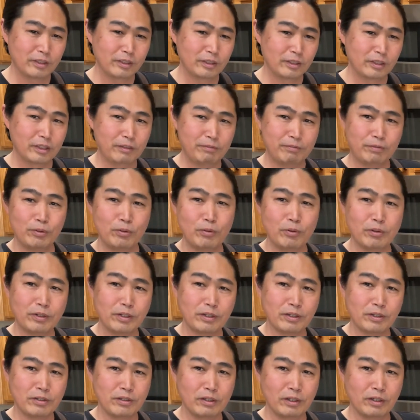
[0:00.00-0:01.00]
If you
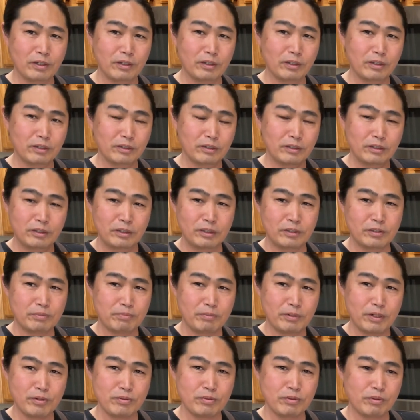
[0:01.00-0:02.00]
want to uh,
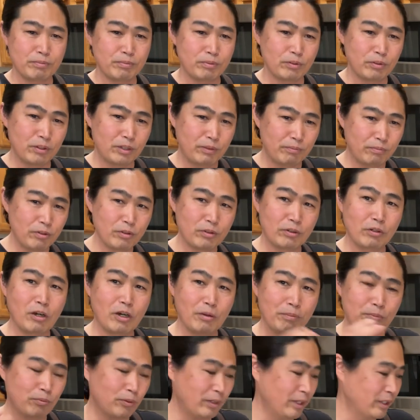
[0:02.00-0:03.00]
express or pro, if you want to
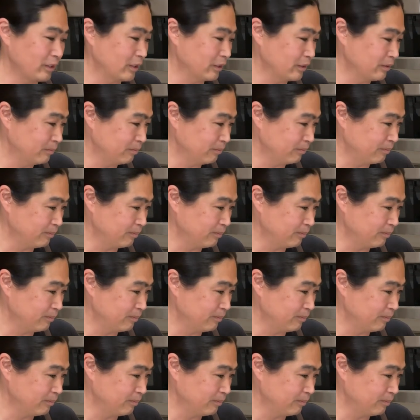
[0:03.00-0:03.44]
upgrade it,